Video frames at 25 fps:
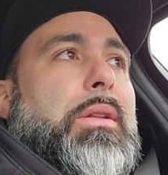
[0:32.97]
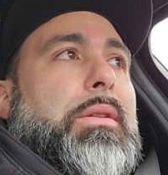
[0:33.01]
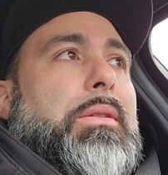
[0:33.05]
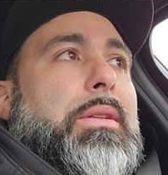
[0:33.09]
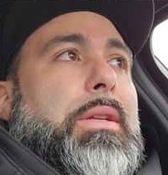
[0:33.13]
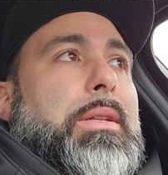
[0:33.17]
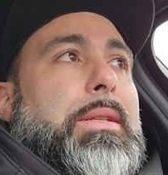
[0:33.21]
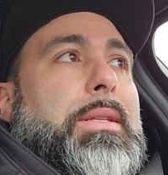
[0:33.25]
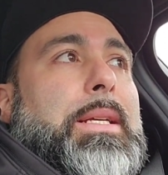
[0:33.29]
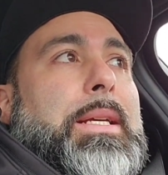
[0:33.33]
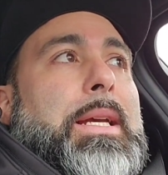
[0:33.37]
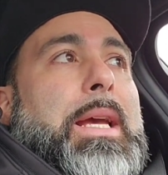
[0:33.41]

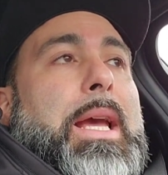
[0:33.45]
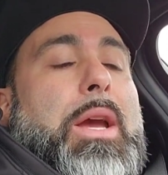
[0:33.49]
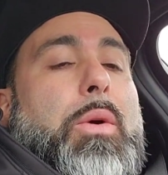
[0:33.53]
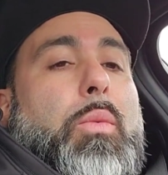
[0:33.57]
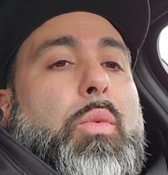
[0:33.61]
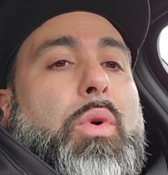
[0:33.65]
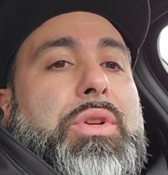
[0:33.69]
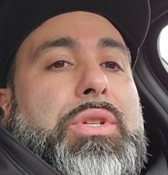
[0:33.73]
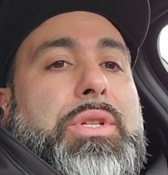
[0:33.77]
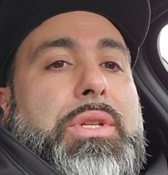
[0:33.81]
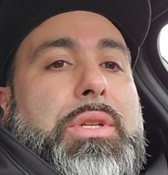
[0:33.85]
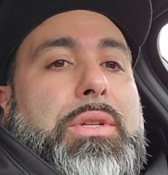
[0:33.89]
The DA
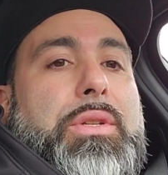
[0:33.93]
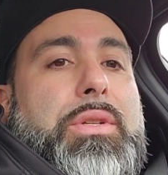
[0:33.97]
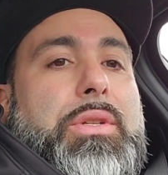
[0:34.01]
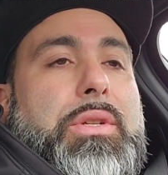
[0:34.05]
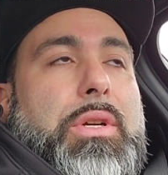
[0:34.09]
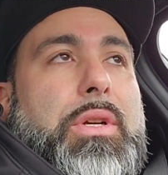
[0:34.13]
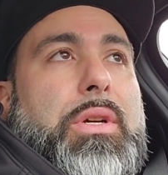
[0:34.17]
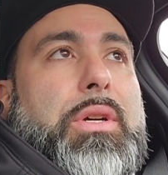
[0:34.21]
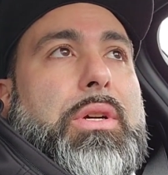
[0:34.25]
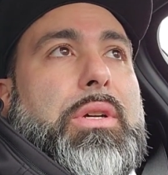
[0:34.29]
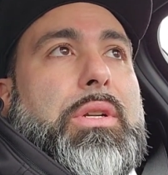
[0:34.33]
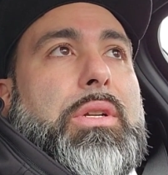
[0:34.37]
wasn't as
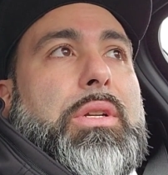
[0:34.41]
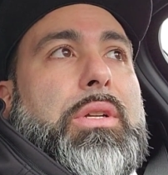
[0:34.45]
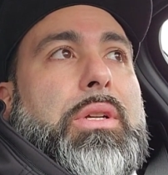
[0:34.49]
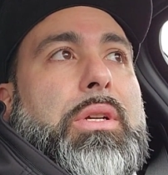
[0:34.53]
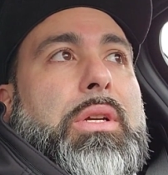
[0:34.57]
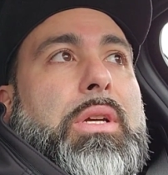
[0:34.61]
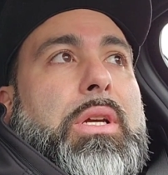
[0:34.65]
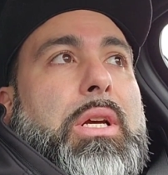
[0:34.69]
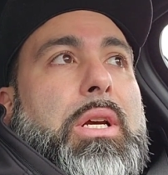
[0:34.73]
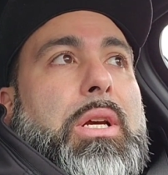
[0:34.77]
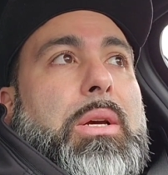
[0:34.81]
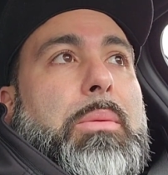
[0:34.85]
good,
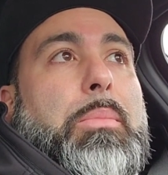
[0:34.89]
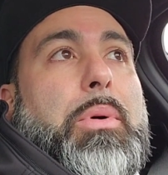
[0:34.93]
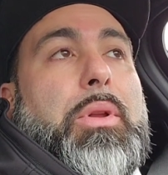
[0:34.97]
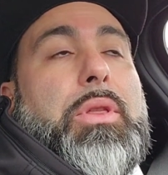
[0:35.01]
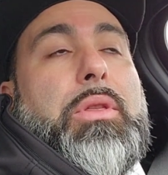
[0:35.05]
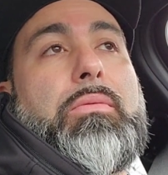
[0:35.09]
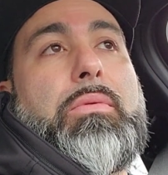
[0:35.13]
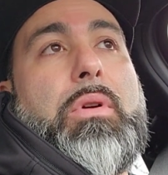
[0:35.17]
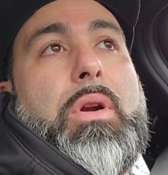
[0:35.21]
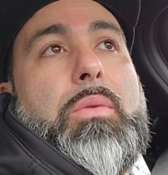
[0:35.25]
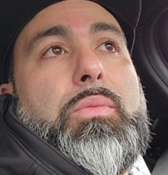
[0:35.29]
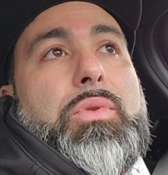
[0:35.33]
but
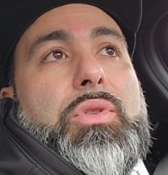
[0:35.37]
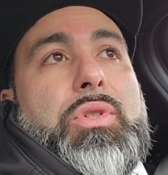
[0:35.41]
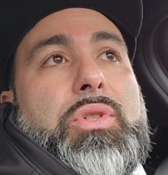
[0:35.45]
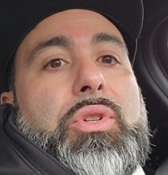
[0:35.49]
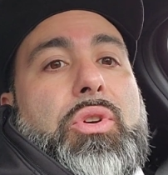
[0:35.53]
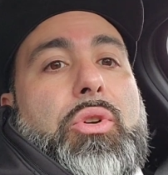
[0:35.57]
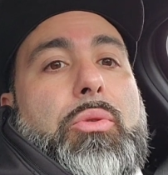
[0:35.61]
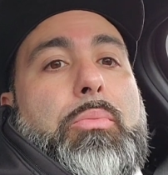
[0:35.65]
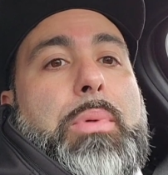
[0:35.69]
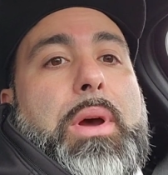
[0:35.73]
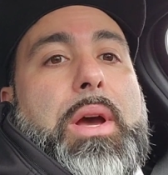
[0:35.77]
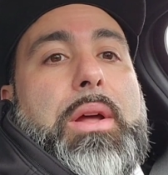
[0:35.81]
the run was
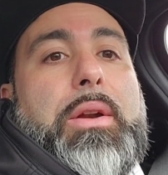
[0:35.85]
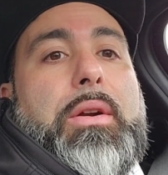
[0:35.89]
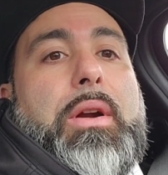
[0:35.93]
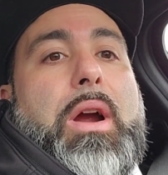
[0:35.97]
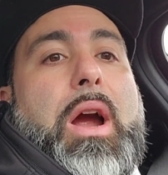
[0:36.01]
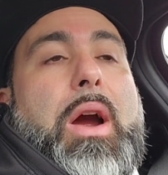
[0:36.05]
still better.